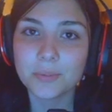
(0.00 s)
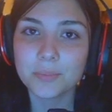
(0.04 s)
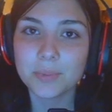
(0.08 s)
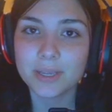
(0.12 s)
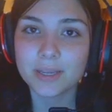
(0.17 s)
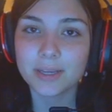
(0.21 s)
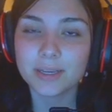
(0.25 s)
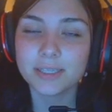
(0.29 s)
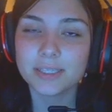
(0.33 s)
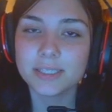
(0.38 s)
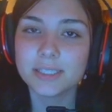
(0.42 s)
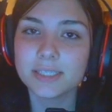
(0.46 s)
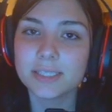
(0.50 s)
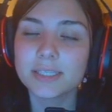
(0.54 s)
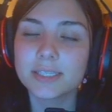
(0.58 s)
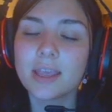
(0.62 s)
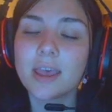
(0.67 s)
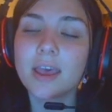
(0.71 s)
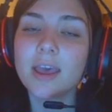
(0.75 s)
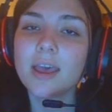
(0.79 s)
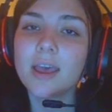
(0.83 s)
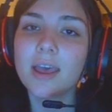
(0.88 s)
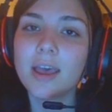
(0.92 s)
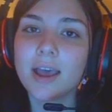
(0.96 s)
because
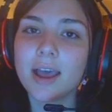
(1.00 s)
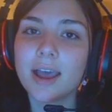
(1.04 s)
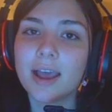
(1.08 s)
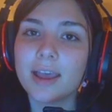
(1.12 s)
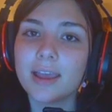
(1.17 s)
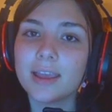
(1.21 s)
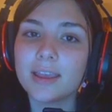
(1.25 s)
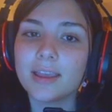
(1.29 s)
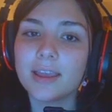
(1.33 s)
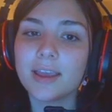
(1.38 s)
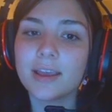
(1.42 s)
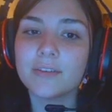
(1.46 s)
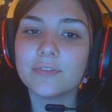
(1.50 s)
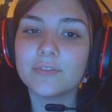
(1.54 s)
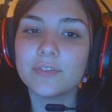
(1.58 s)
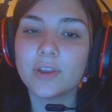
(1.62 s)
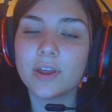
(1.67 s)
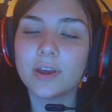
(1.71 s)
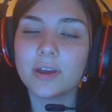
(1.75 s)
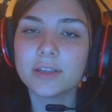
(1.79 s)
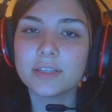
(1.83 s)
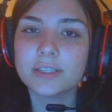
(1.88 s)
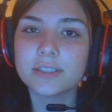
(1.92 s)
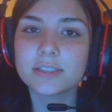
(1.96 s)
I have
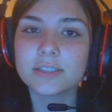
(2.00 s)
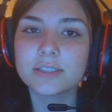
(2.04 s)
not